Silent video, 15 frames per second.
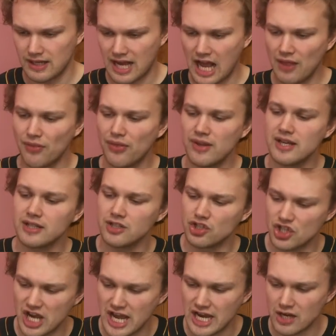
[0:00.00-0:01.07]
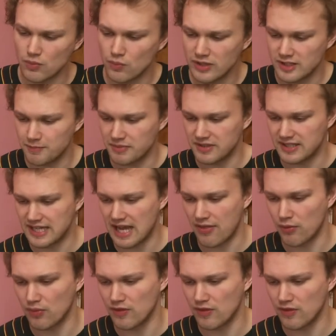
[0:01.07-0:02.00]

Anthea and Jane whispered together